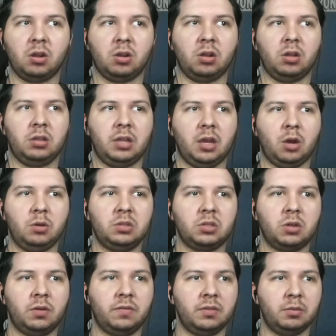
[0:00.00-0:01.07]
they always go
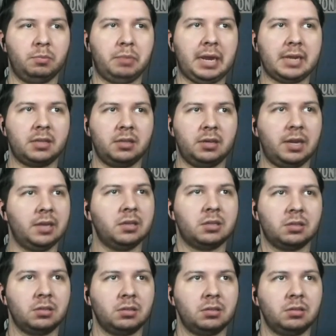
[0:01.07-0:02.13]
for the back of the neck.
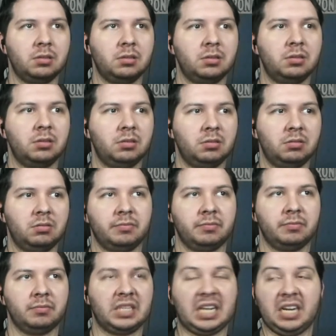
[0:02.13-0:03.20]

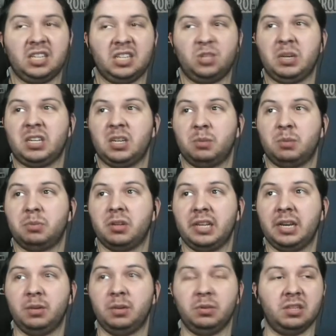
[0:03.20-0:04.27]
Kind of just picked up on that
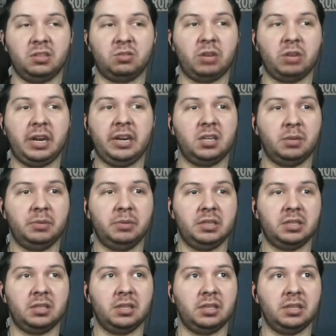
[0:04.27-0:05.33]
with the training dummies
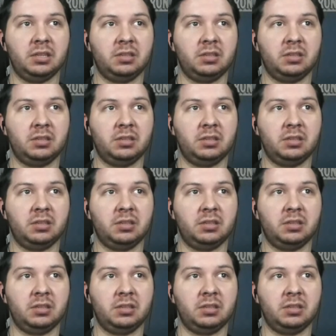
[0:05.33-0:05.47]
and then.